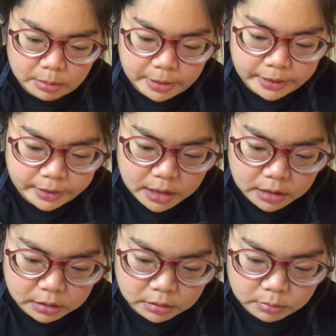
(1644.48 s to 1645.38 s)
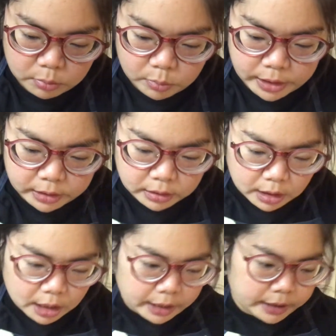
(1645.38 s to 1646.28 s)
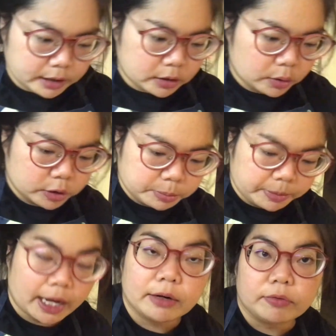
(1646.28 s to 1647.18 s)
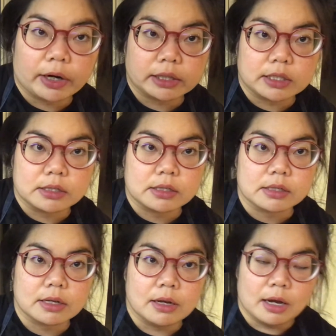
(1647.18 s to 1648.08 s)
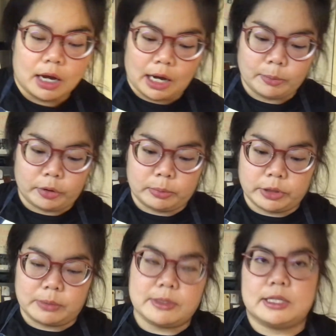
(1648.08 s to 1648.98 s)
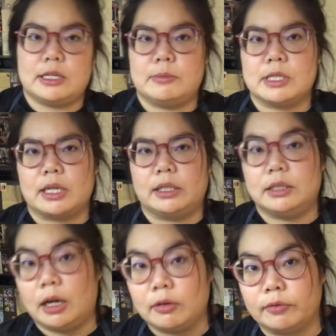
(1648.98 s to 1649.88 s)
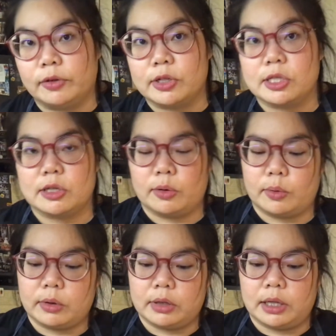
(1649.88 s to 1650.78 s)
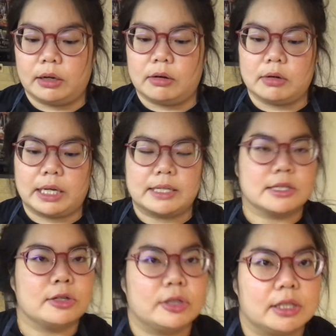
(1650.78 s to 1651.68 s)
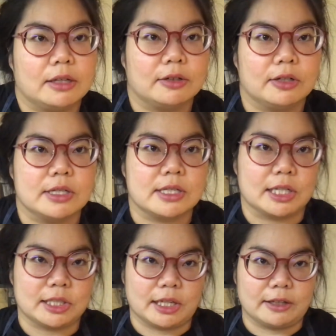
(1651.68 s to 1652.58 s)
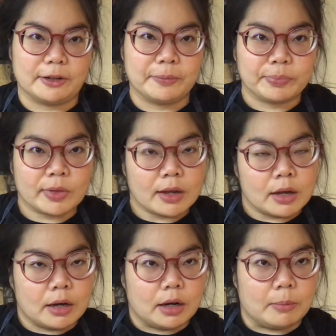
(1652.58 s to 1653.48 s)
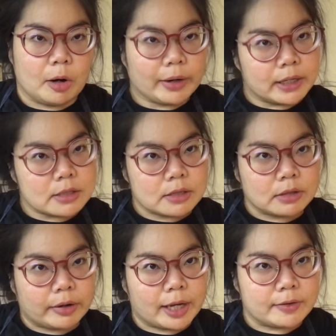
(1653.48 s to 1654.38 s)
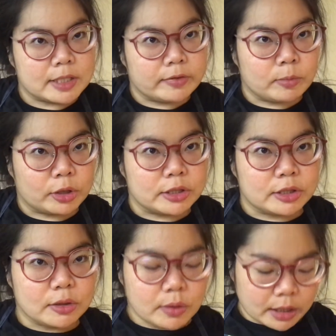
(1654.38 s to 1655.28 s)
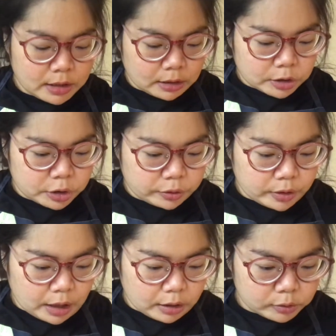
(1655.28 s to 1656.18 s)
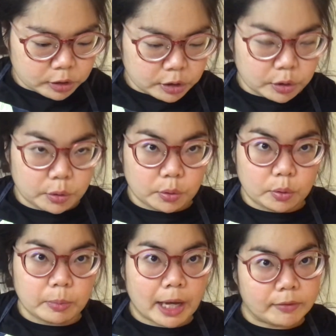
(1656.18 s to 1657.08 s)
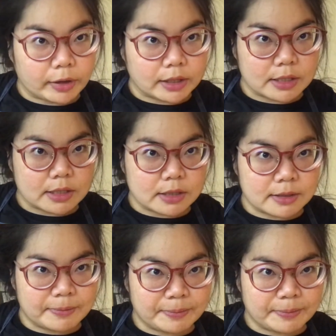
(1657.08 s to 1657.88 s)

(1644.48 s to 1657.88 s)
And then when I go to pan fry these, I'm going to put them seam side down first, so they all kind of sear together and stick together. Alright, so now I have 7 more to do, and then I'll show you how to pan fry these.